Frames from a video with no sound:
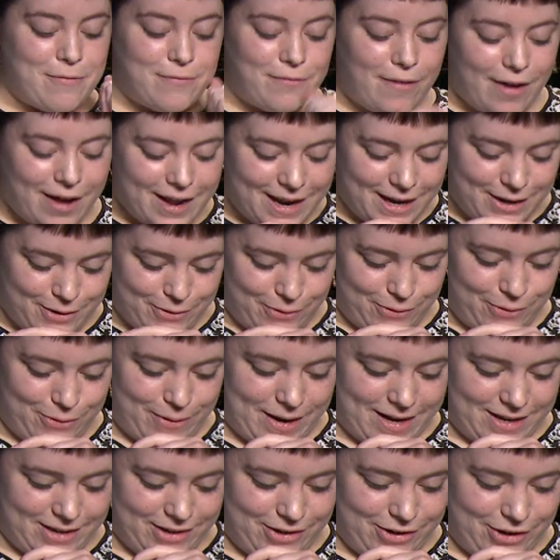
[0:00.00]
final
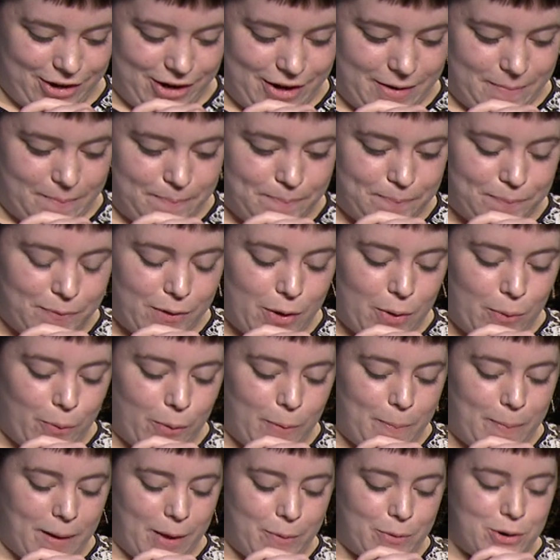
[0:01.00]
question
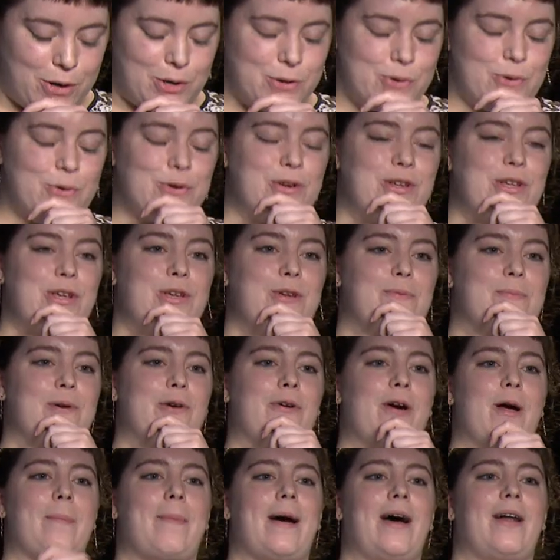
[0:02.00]
would be I want to talk to you,
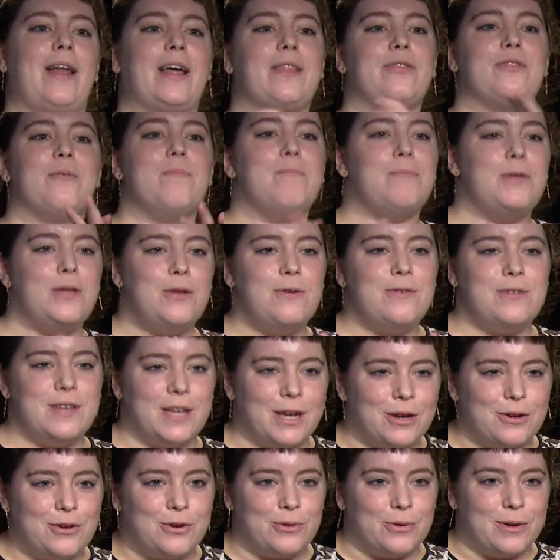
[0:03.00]
Mirrah, about like the
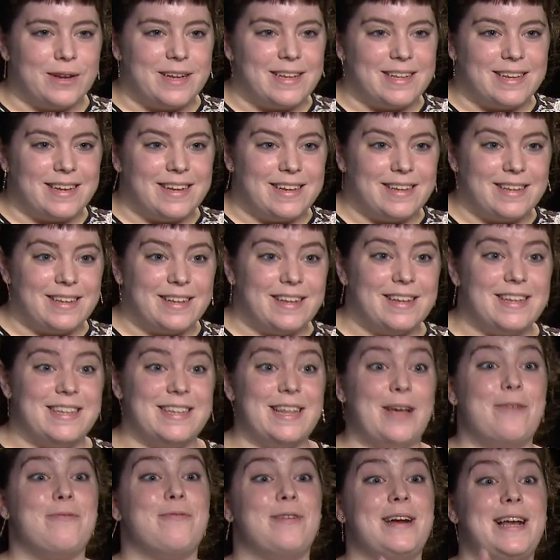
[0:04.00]
music choices because
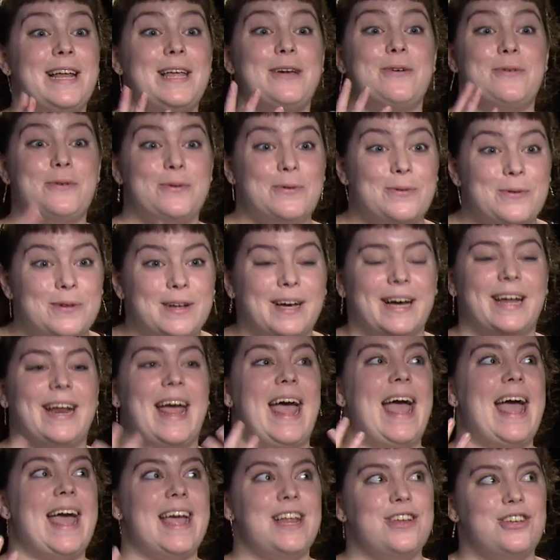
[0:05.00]
mm-hmm. they're really cool and kind
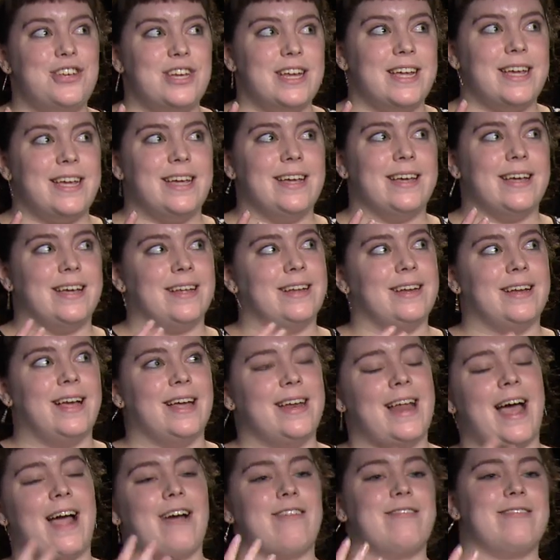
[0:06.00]
of edgy and
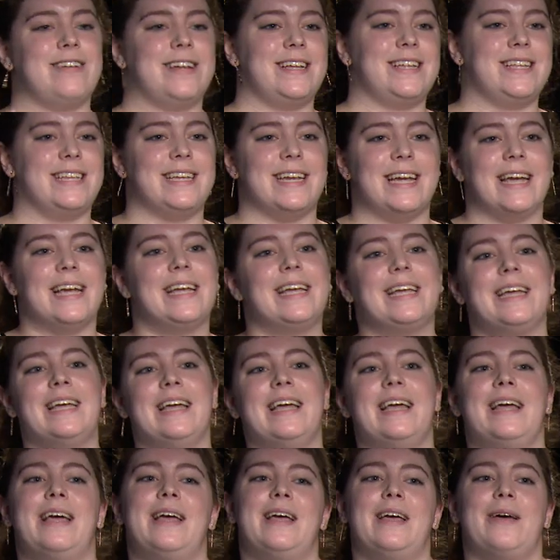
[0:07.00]
anachronistic.
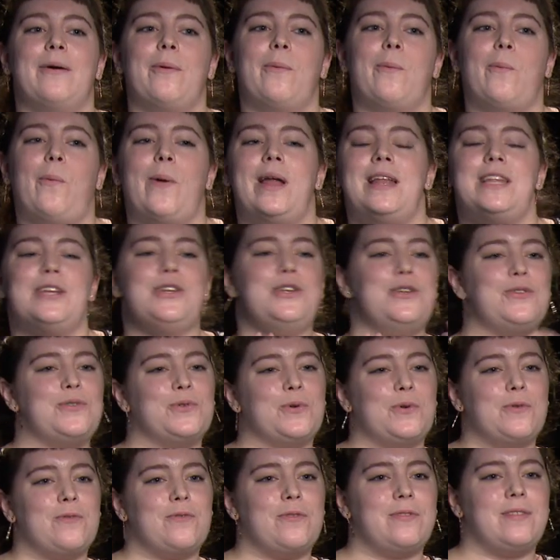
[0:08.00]
Mm. When did you
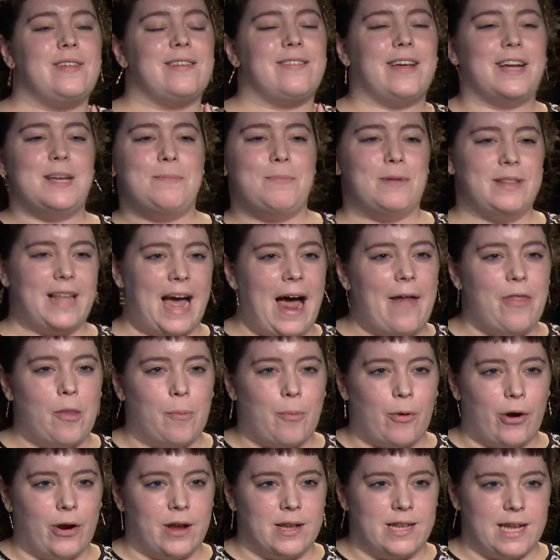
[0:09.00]
sort of decide to put that in
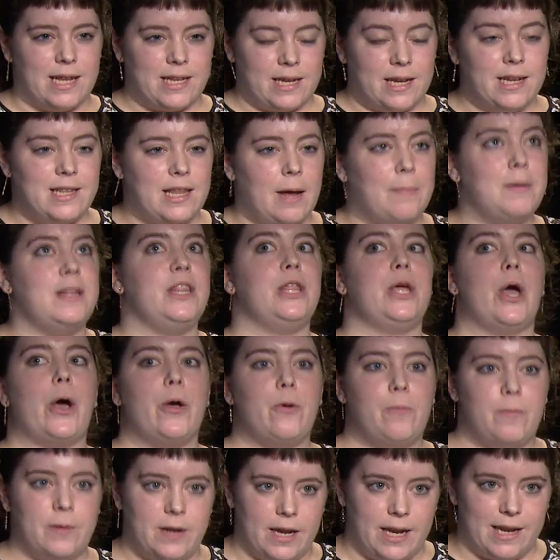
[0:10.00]
the process? Because I mean, the
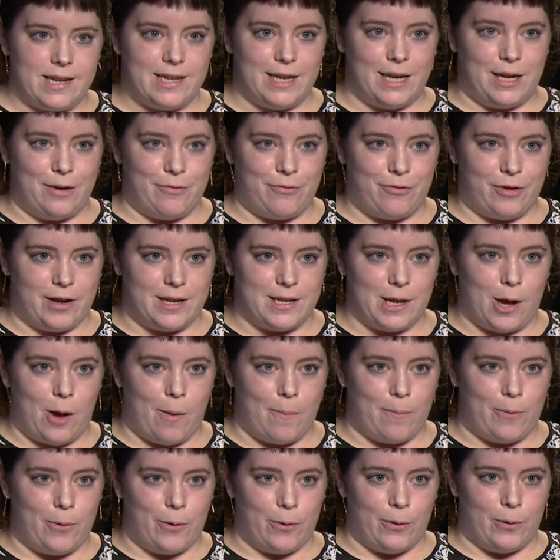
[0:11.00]
opening scene, for
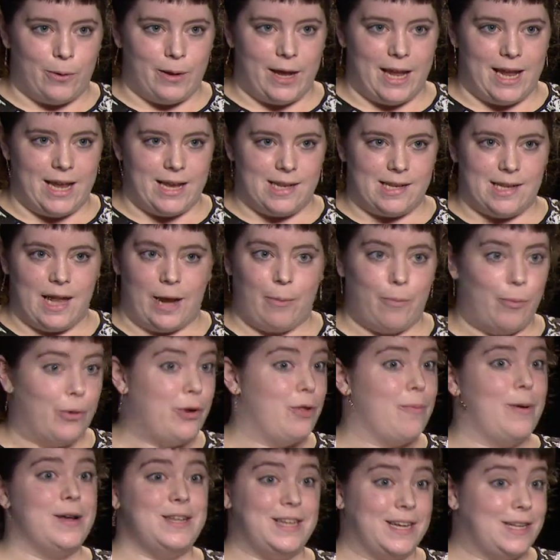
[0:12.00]
example, is like
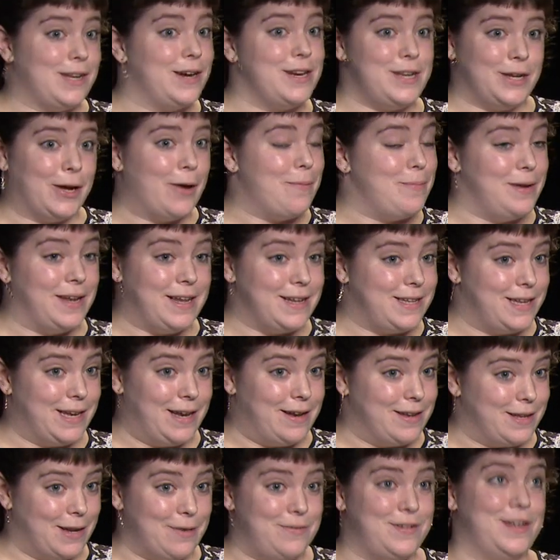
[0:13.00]
one of the most exciting opening
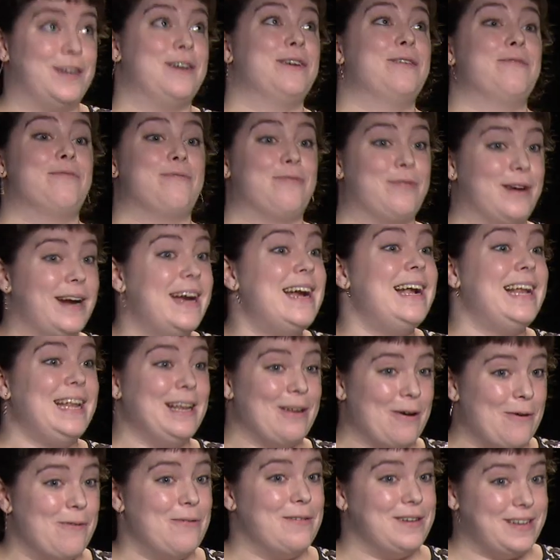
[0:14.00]
scenes I've seen in a really
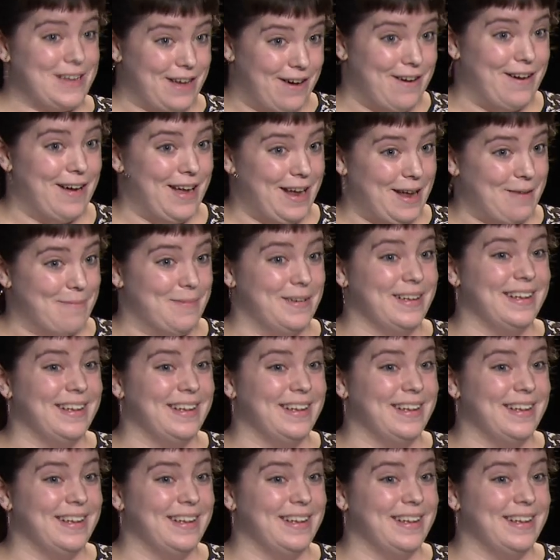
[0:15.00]
long yeah. time.